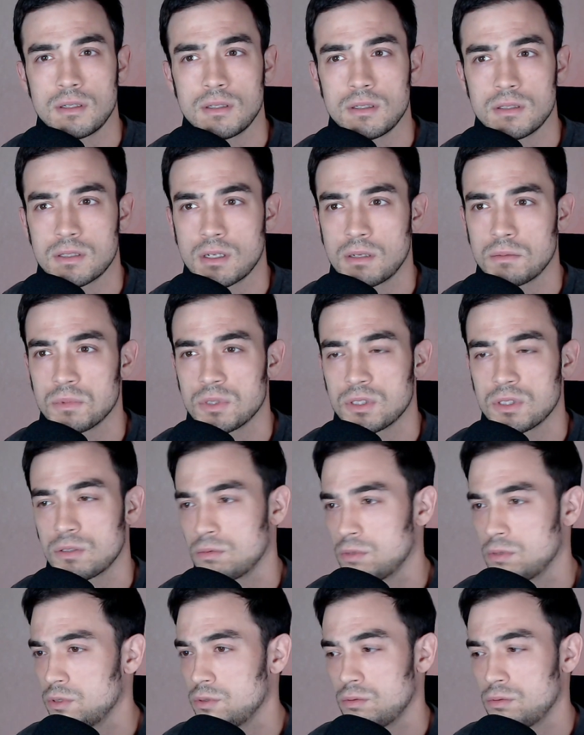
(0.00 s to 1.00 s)
this comes
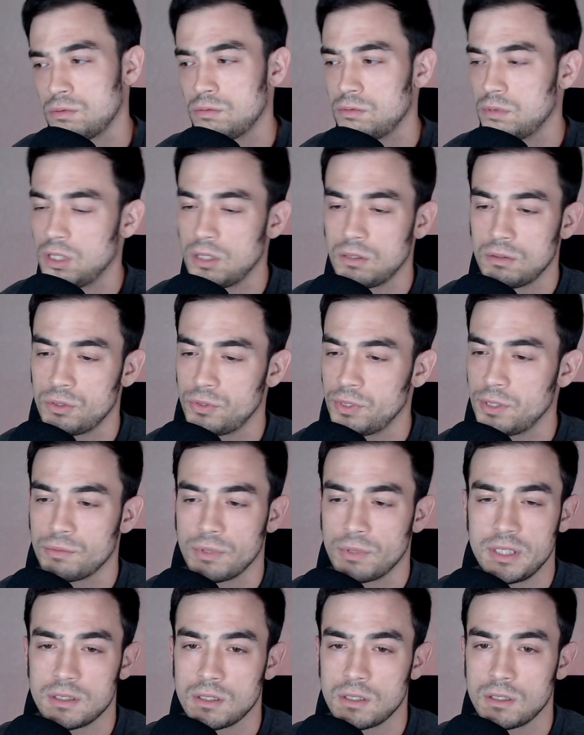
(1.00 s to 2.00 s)
through you know doing
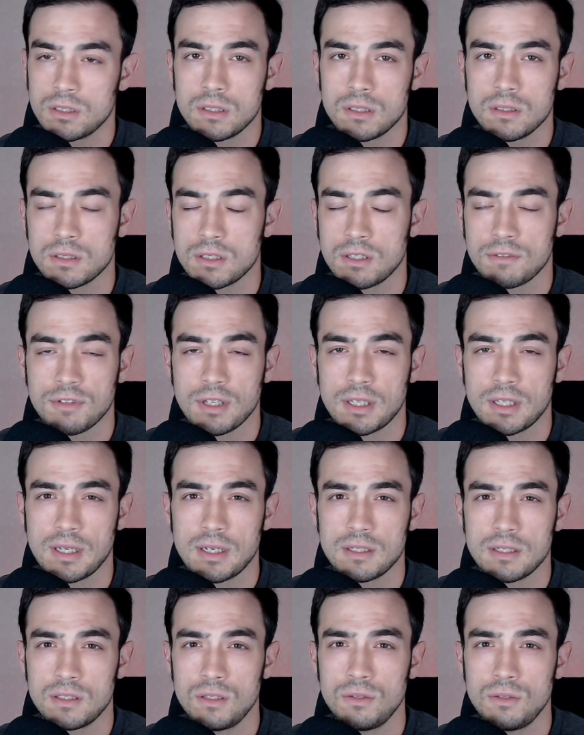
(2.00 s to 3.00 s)
research and stuff like
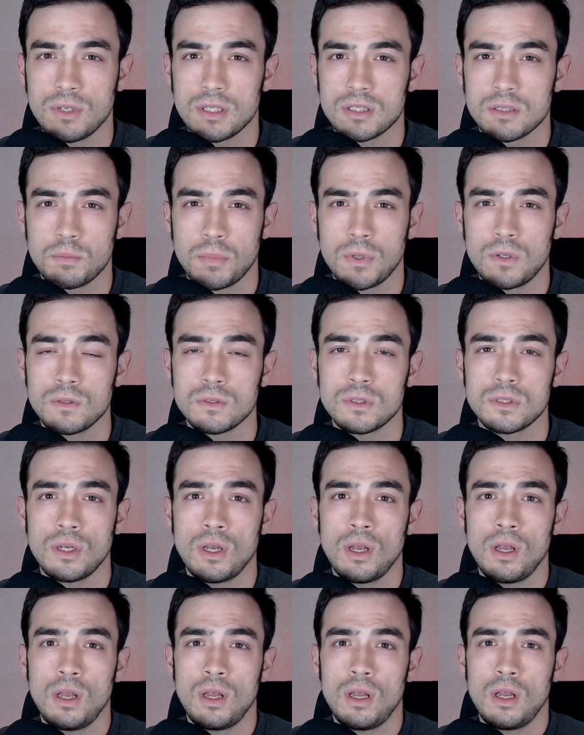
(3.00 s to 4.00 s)
that too i suppose
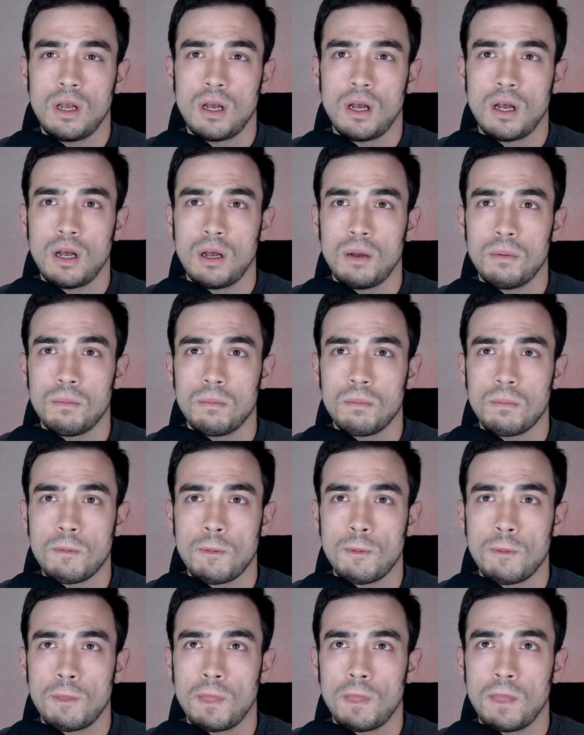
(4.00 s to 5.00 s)
um,
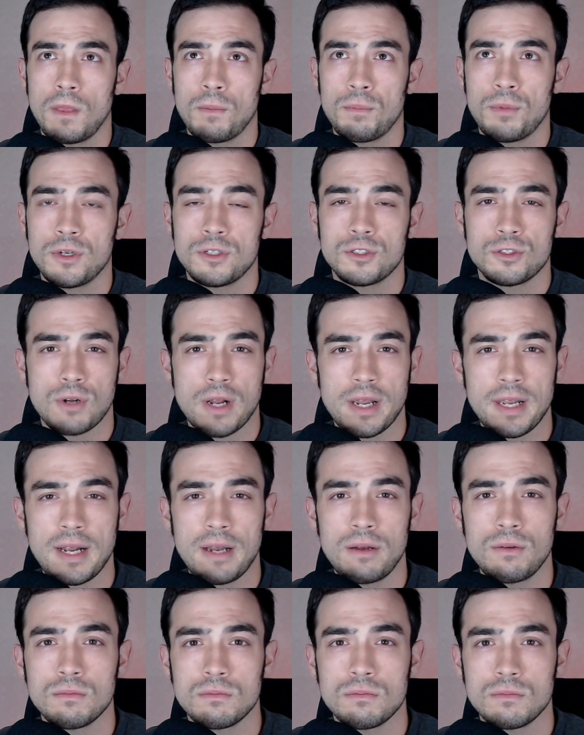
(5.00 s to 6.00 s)
but try it
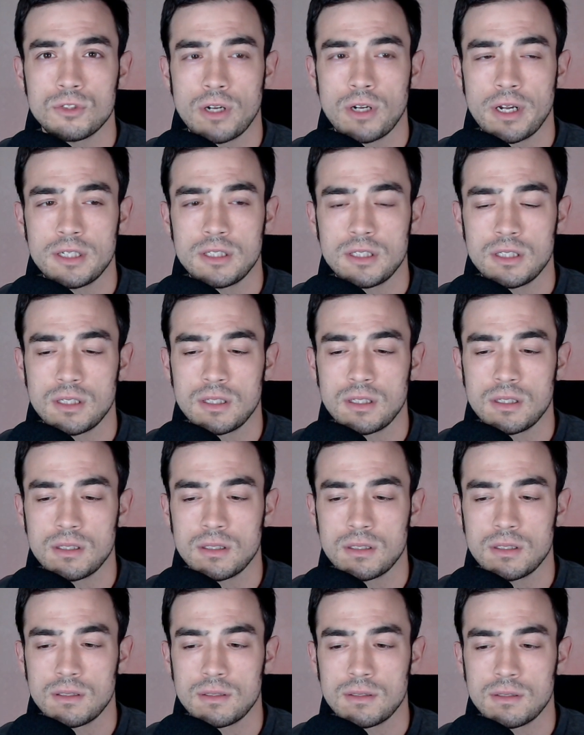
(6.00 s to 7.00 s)
out. Try
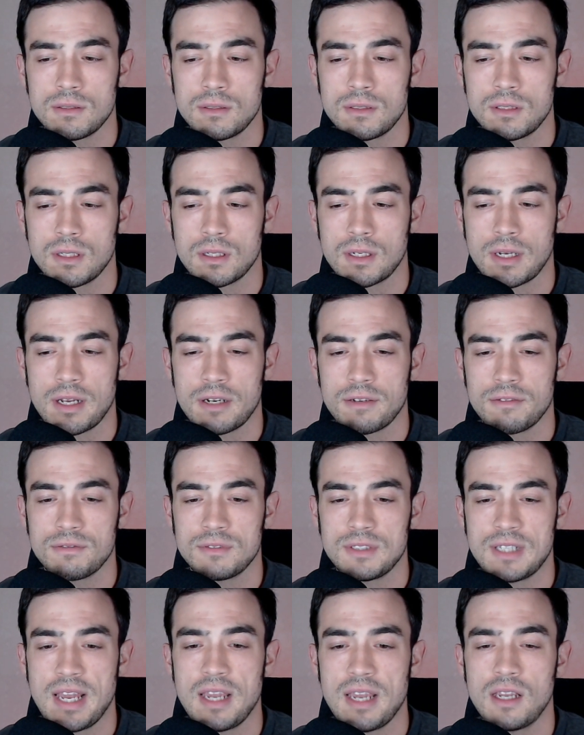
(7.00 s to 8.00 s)
to to kind
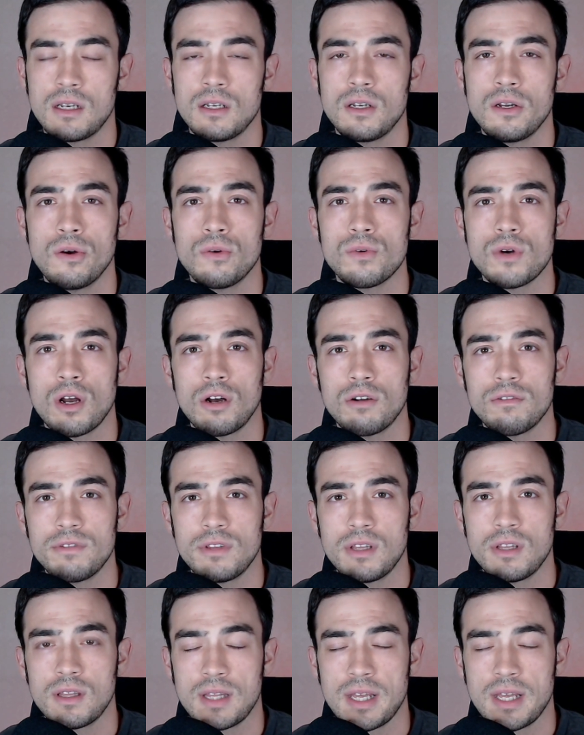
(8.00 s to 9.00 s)
of take note
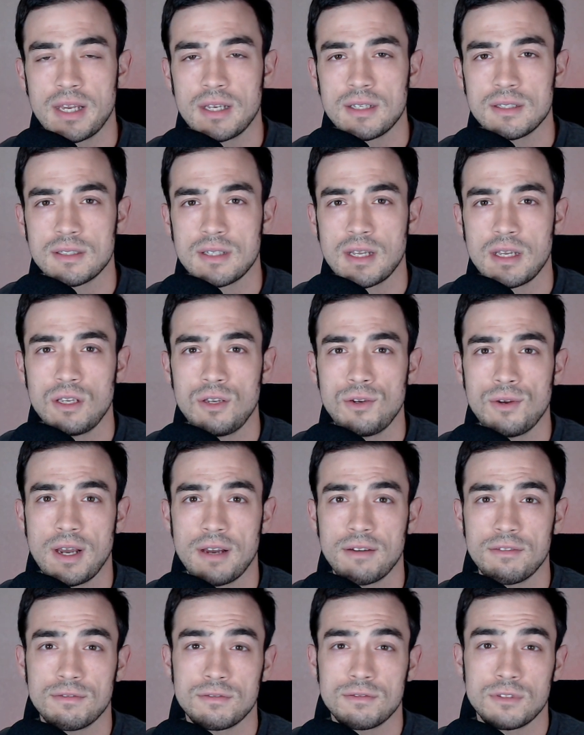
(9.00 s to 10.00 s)
of the things that you
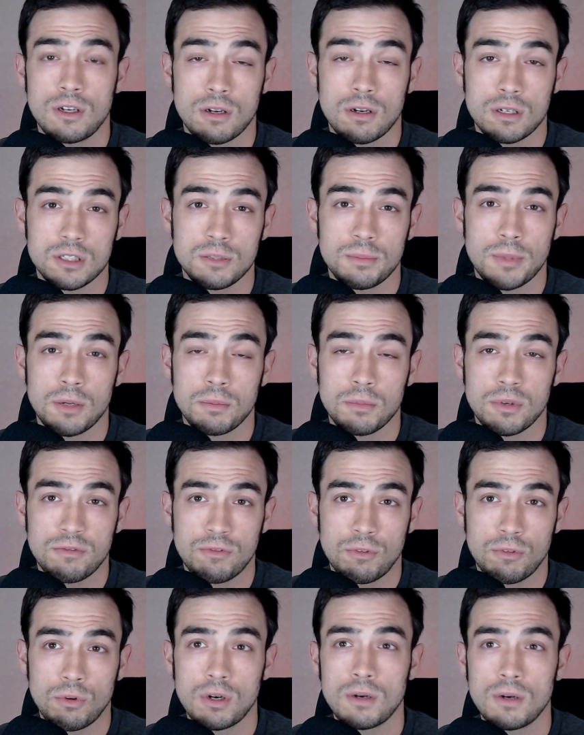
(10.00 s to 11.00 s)
have talked about
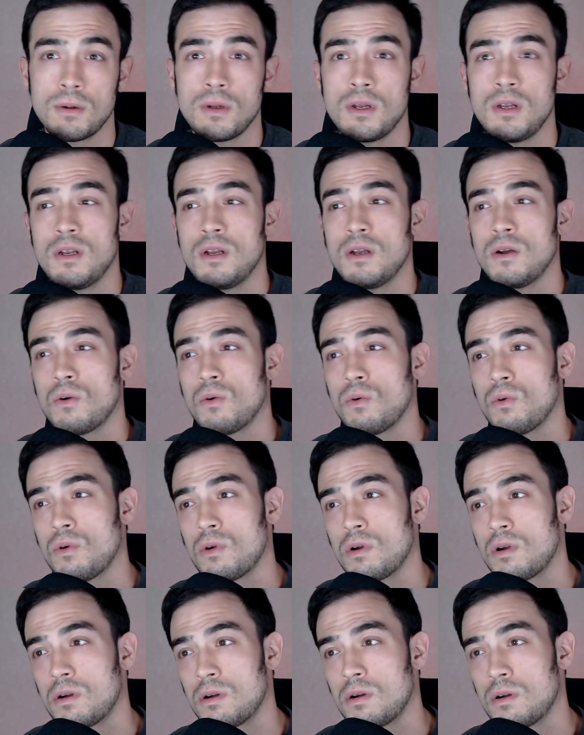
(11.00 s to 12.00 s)
before,
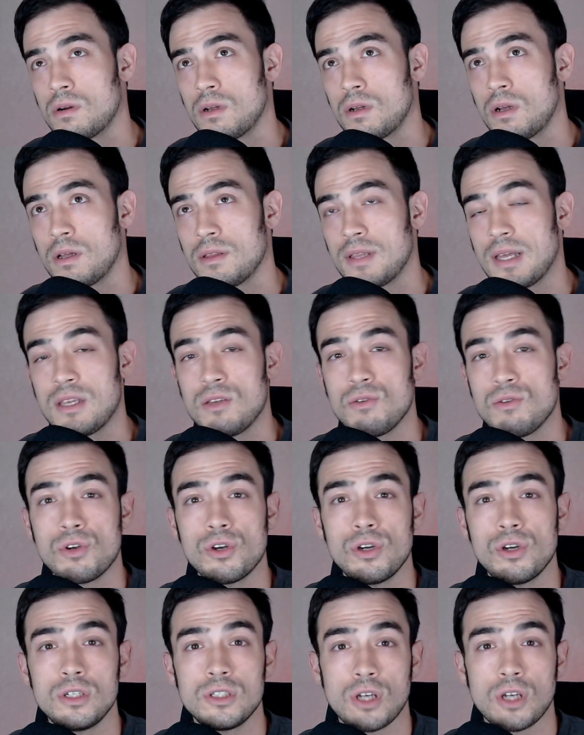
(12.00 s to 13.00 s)
or uh, that you
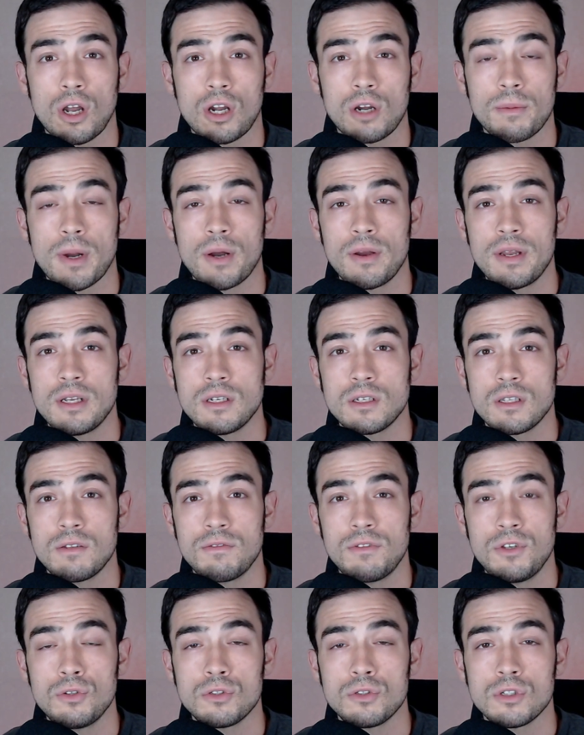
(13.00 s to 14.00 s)
could talk about into
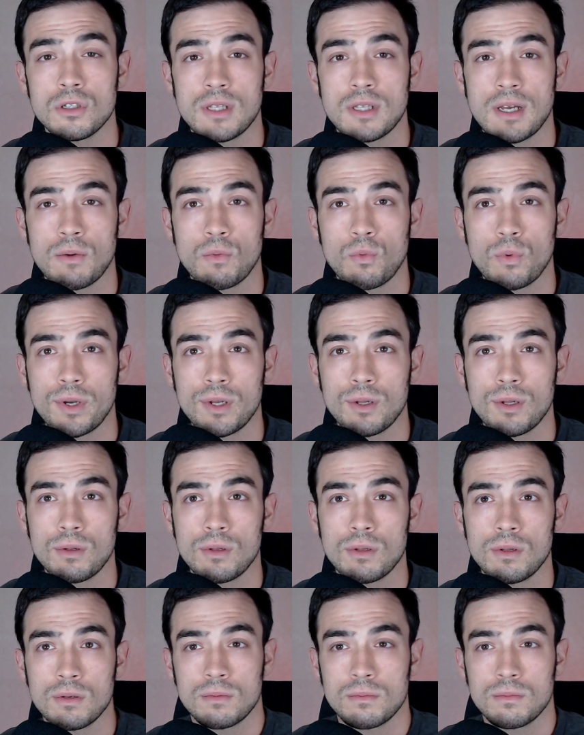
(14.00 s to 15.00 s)
the future that
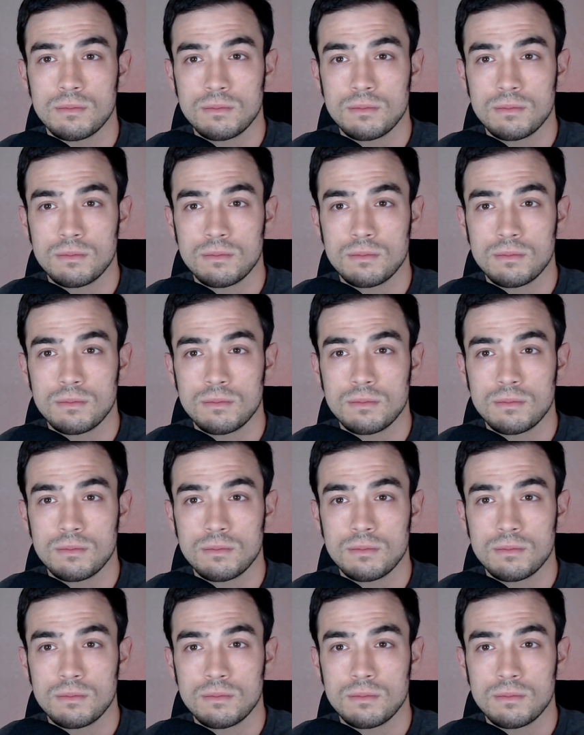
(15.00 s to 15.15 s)
will